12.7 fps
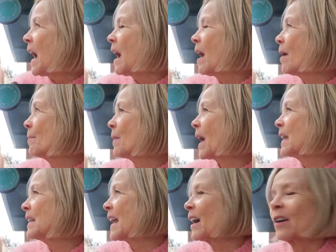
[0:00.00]

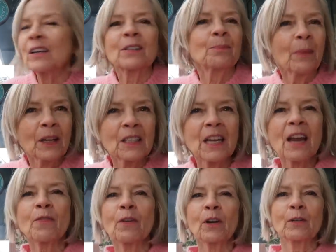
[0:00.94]
And now it's
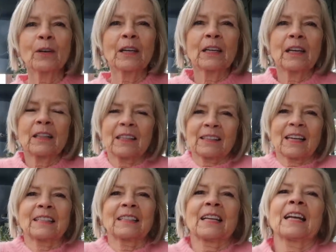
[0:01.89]
Monday following the
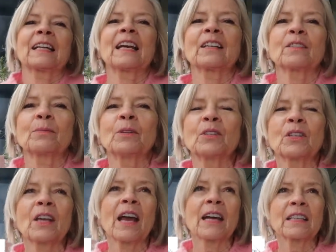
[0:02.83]
Saturday
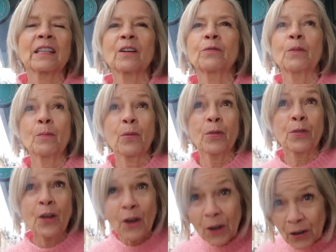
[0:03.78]
announcement that from
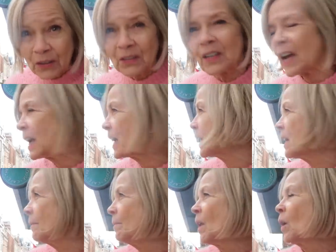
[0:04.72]
Thursday
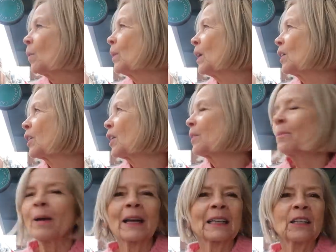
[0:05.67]
we are going
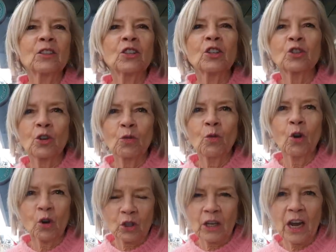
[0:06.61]
back into
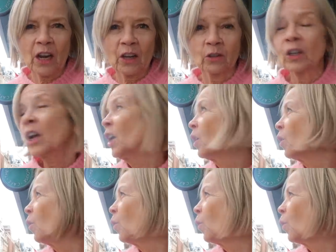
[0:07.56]
lockdown.
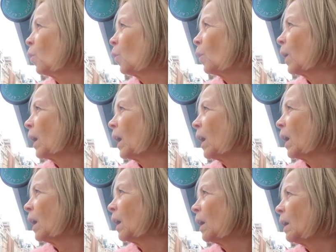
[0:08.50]
Or
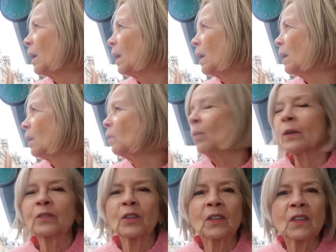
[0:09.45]
oh,
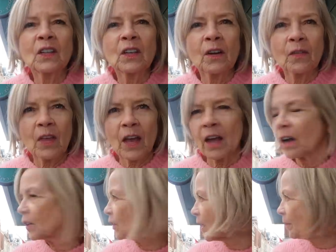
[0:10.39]
I've just seen over there,
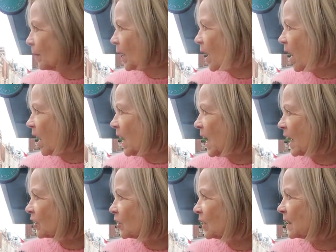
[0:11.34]
I could have my
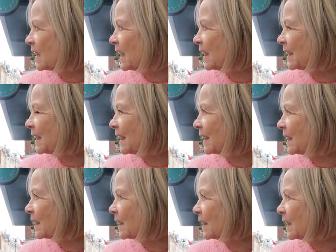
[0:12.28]
eyelashes tinted.
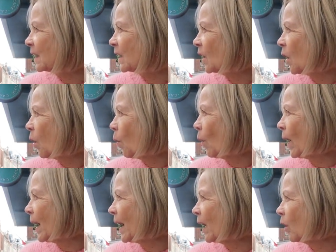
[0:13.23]

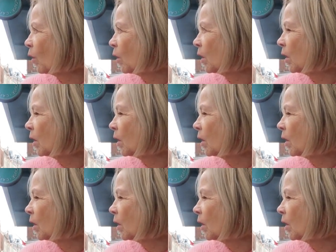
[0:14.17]
Wow.